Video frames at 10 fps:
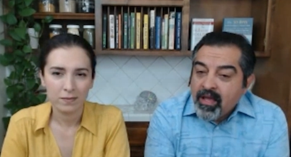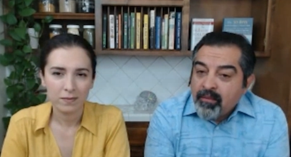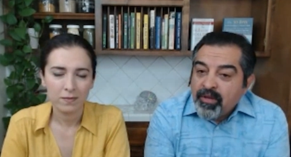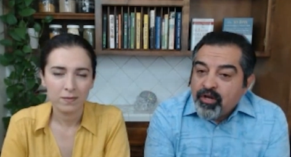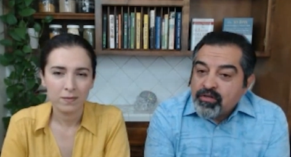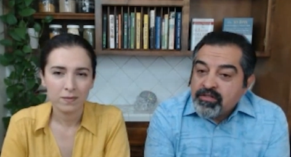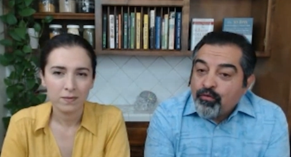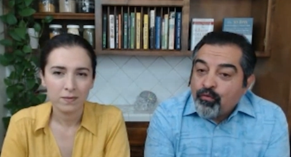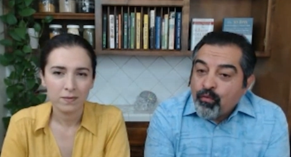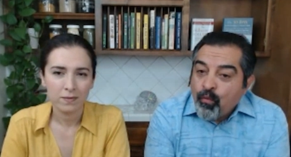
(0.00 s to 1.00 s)
Speaker 1: because the
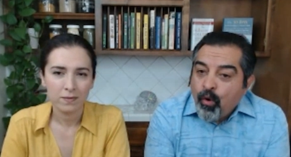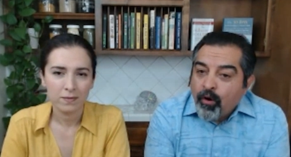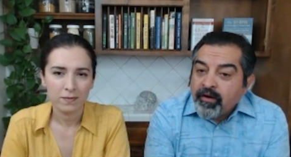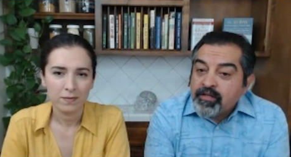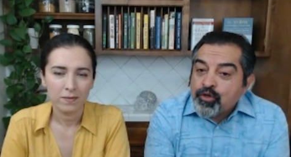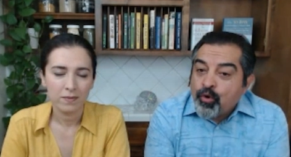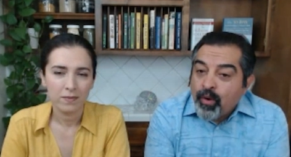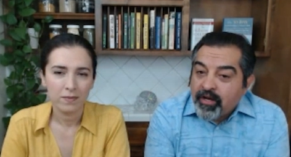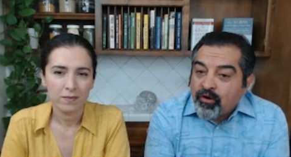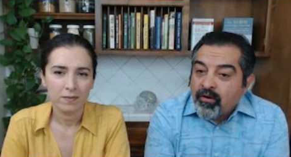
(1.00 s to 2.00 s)
reward is
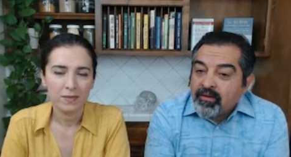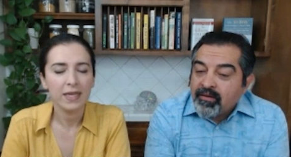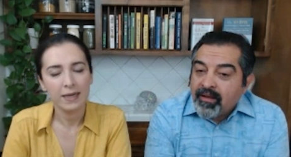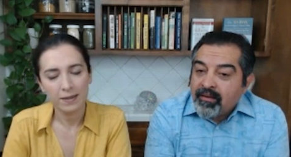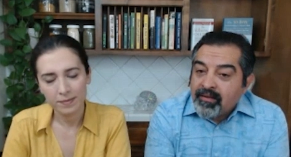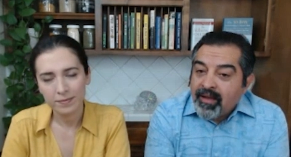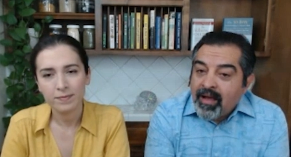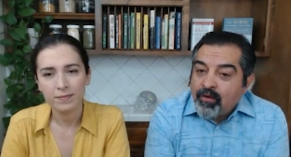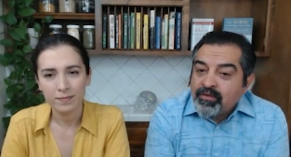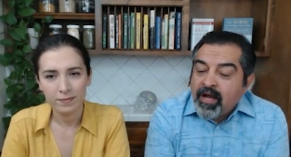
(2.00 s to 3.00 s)
quicker. The, the
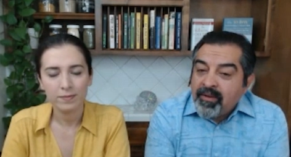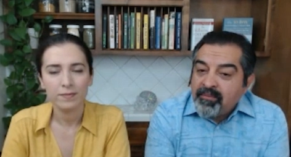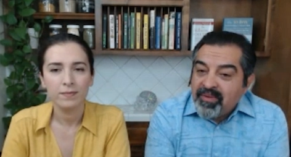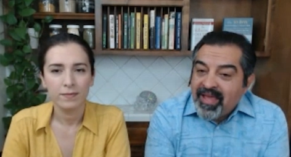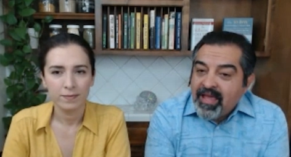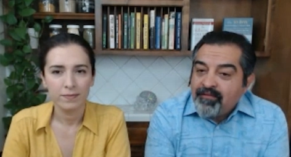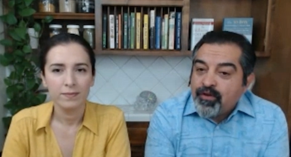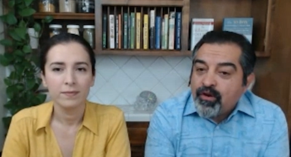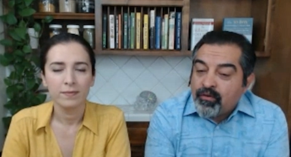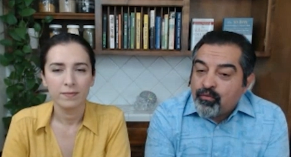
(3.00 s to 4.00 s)
outcome and
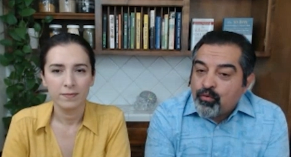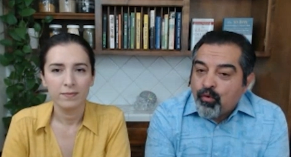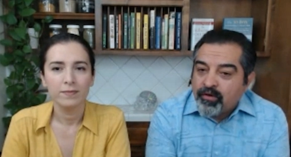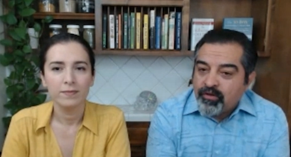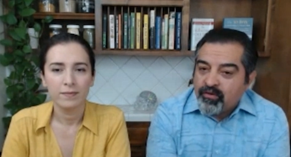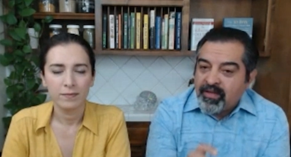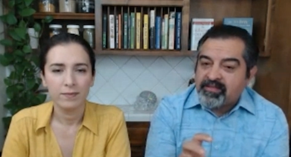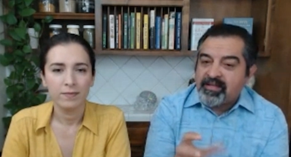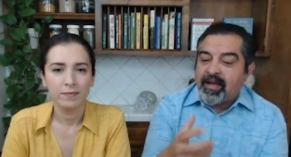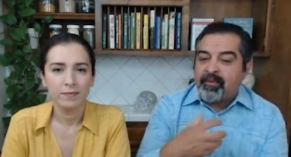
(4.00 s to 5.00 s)
behavior and reward. You know
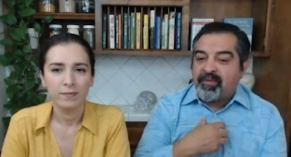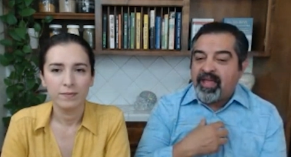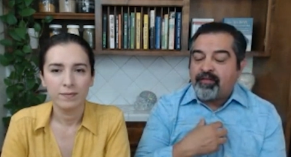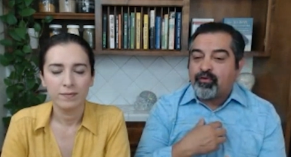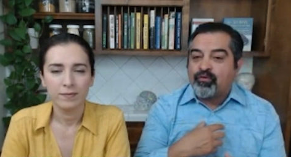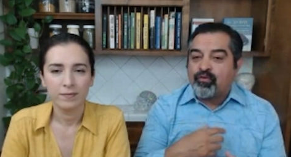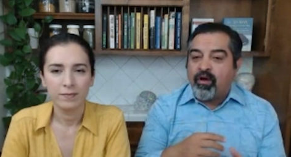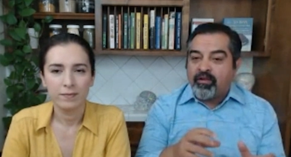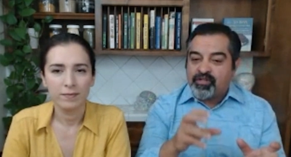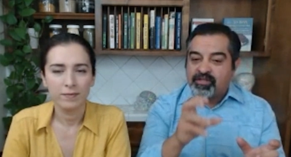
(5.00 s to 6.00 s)
that's I'm a behavioral
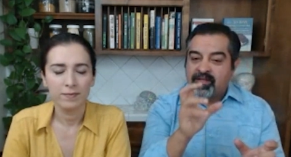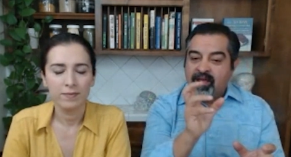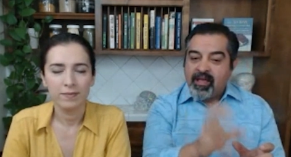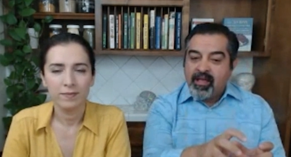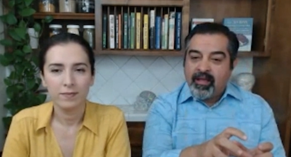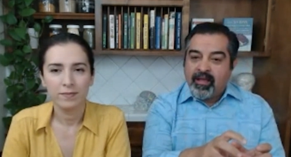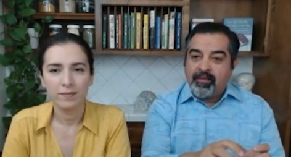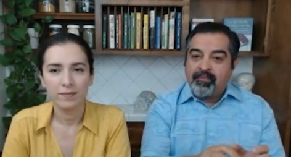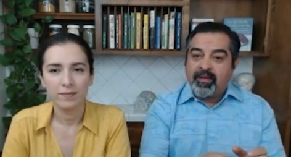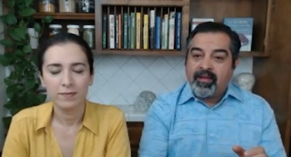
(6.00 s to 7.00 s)
neurologist.
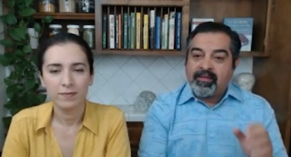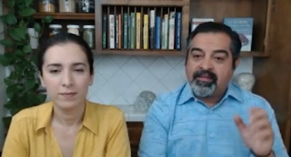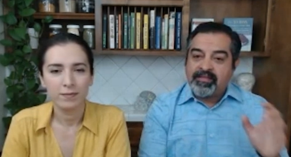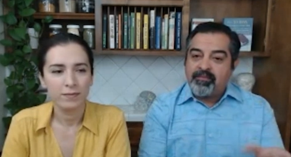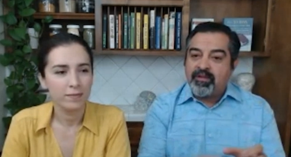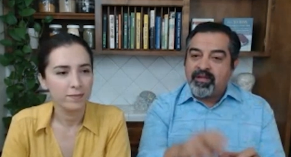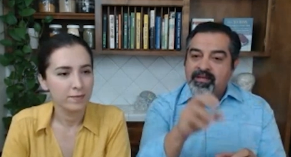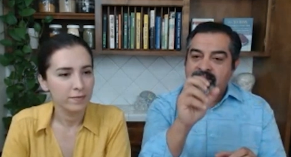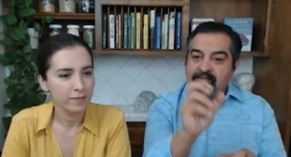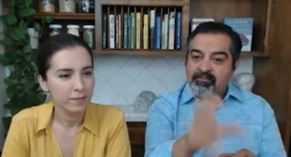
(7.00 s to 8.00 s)
Um, uh,
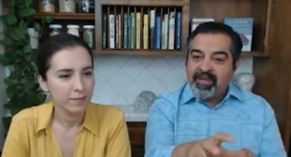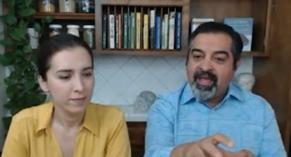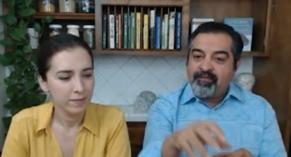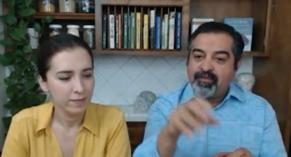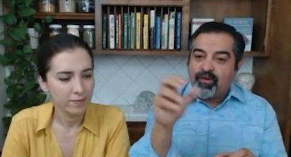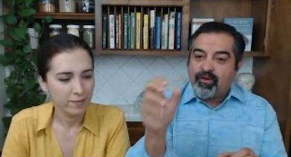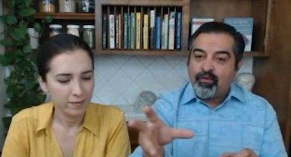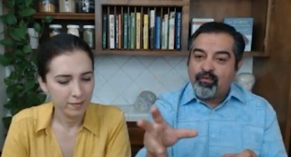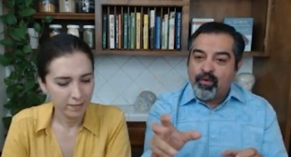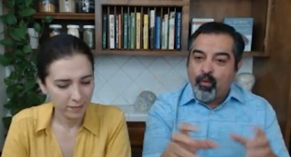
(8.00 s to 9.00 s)
stimulus, behavior,
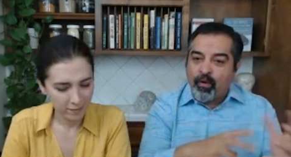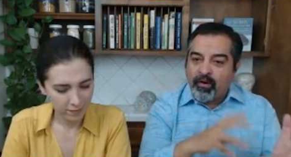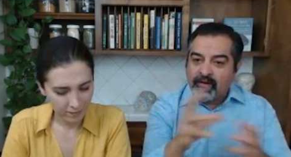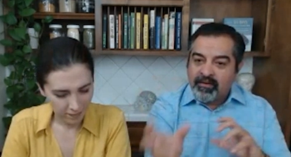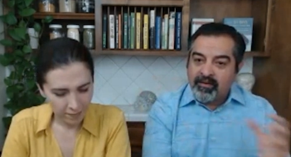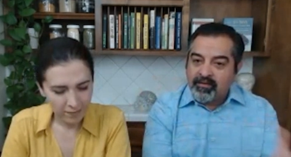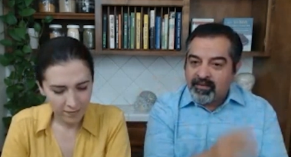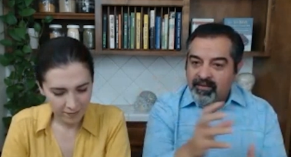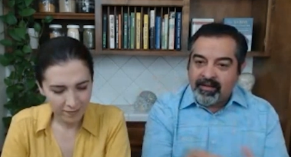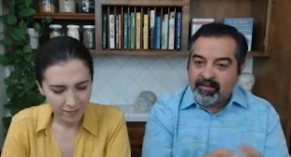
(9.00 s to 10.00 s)
reward,
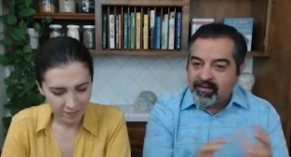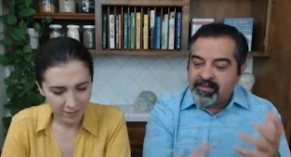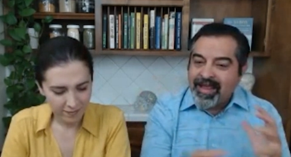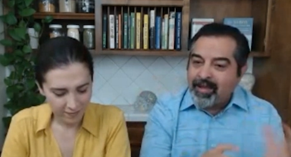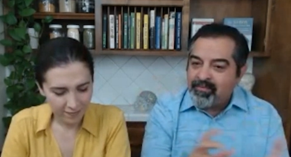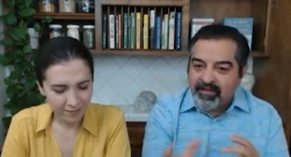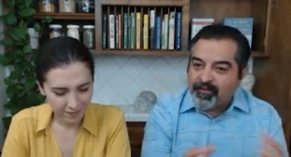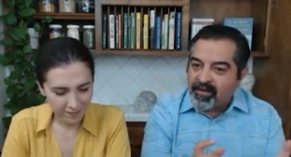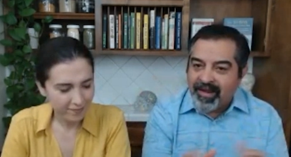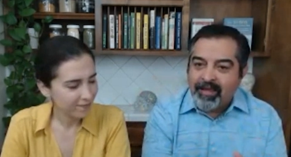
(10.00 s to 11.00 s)
and it's named
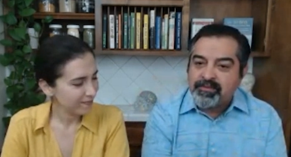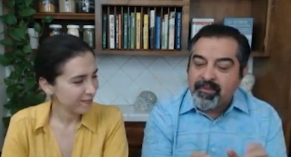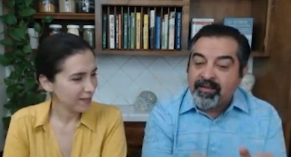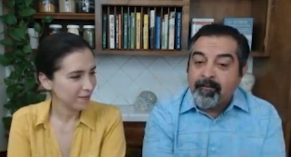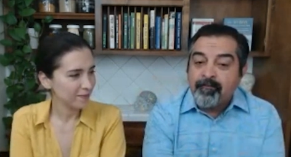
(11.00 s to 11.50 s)
different names, but